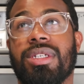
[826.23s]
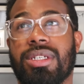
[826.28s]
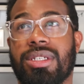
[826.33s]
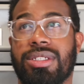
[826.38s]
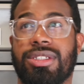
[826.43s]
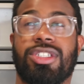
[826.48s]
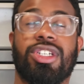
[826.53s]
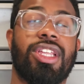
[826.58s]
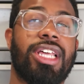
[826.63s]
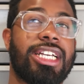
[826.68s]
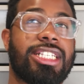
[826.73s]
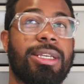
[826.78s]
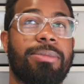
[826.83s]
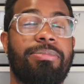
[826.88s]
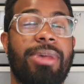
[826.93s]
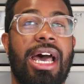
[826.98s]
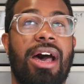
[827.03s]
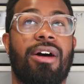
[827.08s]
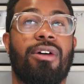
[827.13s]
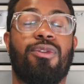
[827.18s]
So that's
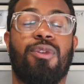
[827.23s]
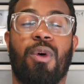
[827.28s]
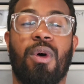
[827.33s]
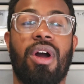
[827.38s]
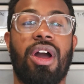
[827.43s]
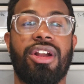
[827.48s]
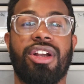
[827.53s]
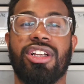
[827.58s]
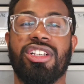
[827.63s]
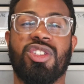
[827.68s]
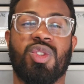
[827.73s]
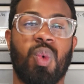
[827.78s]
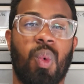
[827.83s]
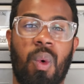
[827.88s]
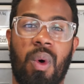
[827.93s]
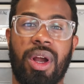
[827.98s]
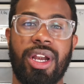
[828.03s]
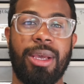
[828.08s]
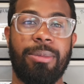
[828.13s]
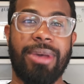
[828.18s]
about
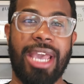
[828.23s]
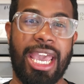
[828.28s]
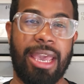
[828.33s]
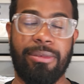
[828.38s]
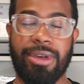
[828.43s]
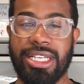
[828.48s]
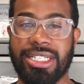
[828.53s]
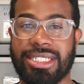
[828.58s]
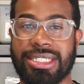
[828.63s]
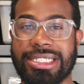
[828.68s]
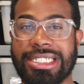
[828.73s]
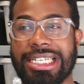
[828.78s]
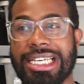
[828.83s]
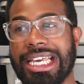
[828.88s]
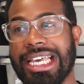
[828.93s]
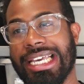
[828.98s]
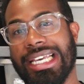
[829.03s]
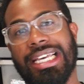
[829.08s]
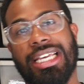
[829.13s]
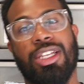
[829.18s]
420 babies.
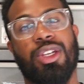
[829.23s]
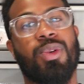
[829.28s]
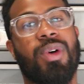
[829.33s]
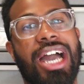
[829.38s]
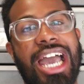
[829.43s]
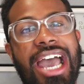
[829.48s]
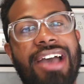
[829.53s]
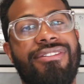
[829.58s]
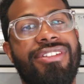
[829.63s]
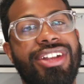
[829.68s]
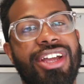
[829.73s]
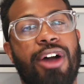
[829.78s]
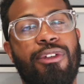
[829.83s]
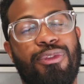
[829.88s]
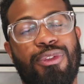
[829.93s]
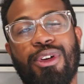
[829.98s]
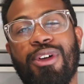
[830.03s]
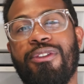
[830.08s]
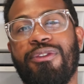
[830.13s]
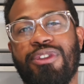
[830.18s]
Do I have enough
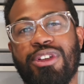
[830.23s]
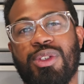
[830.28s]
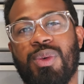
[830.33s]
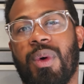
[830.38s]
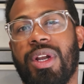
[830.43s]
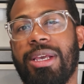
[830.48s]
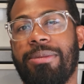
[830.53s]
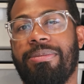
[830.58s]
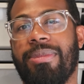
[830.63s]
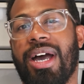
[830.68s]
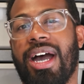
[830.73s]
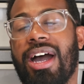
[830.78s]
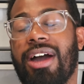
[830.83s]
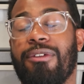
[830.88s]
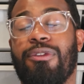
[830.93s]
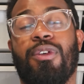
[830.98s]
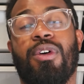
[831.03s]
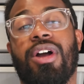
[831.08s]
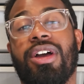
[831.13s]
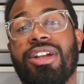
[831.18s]
room for
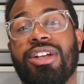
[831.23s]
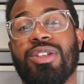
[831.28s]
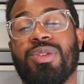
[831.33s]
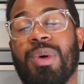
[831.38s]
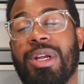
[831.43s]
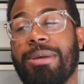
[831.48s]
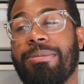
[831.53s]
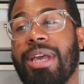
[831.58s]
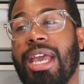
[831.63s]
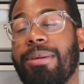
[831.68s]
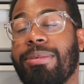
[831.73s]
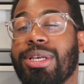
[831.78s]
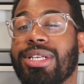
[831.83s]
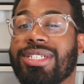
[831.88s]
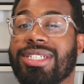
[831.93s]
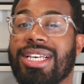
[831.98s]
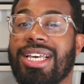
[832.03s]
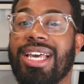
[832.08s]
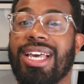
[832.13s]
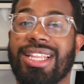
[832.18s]
420
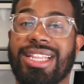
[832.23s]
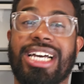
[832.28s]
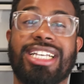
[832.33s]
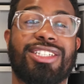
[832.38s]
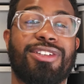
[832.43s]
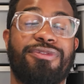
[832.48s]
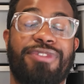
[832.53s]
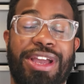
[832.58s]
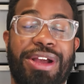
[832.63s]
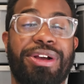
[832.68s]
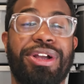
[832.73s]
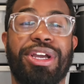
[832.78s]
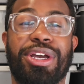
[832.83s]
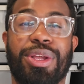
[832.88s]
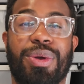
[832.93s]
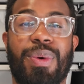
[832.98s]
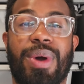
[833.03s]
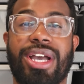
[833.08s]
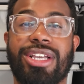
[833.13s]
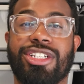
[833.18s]
babies? That's a very good
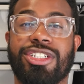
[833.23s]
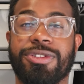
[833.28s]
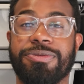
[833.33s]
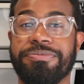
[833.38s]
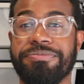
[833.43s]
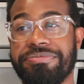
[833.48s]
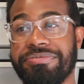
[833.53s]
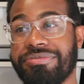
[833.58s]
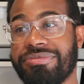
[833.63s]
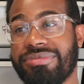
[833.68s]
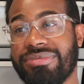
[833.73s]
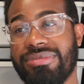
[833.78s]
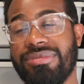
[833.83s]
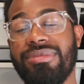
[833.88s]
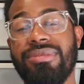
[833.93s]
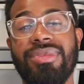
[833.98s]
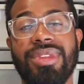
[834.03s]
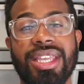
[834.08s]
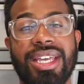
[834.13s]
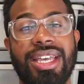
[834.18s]
question.
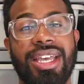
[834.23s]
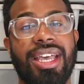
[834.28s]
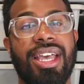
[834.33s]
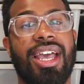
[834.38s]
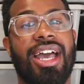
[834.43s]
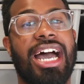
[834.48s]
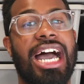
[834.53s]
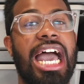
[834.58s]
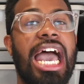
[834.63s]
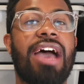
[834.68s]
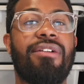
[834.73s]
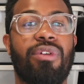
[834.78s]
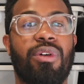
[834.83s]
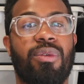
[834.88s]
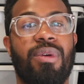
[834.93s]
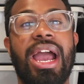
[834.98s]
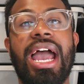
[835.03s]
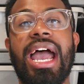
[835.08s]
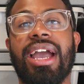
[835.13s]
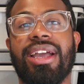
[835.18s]
I have a
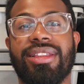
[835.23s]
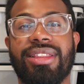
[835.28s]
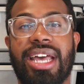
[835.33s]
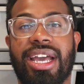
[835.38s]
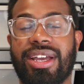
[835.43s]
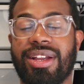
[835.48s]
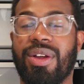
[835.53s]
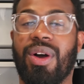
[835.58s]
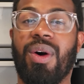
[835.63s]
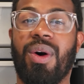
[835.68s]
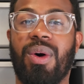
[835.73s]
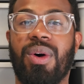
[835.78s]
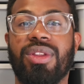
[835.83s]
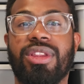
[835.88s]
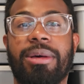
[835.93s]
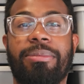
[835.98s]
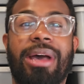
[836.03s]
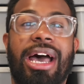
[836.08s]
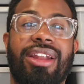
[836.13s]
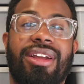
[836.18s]
rack that can
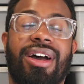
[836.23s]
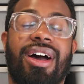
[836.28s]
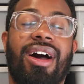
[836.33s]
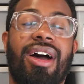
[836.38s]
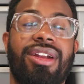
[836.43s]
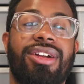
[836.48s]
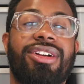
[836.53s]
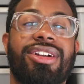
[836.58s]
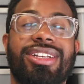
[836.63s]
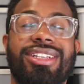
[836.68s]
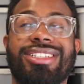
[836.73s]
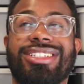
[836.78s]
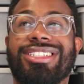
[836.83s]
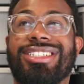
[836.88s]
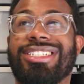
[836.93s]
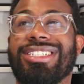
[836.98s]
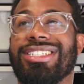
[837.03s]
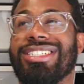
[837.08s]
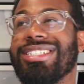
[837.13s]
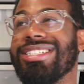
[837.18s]
hold about
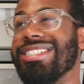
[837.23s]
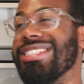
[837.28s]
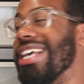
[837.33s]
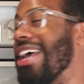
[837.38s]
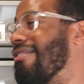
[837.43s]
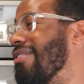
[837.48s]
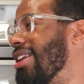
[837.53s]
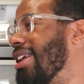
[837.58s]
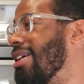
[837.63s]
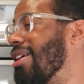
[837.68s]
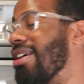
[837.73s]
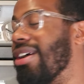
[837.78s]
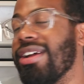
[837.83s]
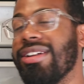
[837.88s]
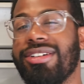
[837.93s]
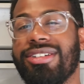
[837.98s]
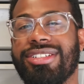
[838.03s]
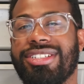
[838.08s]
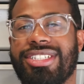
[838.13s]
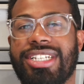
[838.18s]
170 or
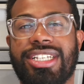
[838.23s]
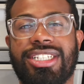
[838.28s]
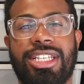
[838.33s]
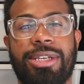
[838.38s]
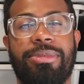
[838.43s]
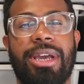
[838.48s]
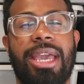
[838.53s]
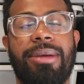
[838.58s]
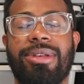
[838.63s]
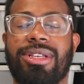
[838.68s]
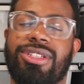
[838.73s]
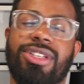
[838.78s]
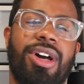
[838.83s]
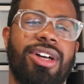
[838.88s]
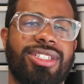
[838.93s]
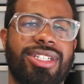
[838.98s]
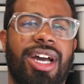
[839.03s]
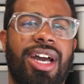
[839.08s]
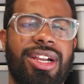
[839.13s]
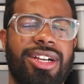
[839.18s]
160 babies. No,
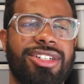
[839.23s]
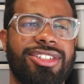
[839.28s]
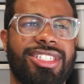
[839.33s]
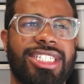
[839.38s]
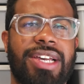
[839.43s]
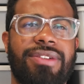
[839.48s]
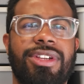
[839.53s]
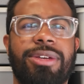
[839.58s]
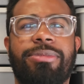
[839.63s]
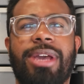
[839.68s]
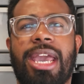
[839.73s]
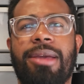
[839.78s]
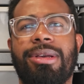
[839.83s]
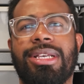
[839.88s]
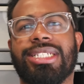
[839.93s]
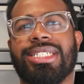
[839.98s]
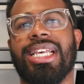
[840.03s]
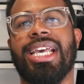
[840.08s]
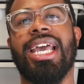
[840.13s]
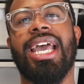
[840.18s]
it's 170
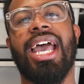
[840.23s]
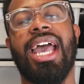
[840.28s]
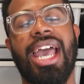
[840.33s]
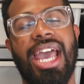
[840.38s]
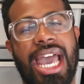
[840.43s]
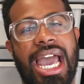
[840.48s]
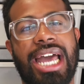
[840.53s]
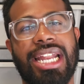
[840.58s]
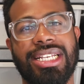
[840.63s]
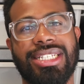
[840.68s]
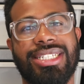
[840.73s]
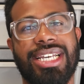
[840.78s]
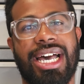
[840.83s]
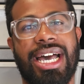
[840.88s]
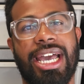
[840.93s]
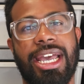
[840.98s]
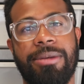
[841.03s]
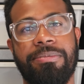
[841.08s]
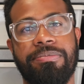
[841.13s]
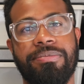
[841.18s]
babies at a
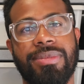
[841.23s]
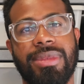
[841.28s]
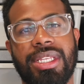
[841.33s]
time.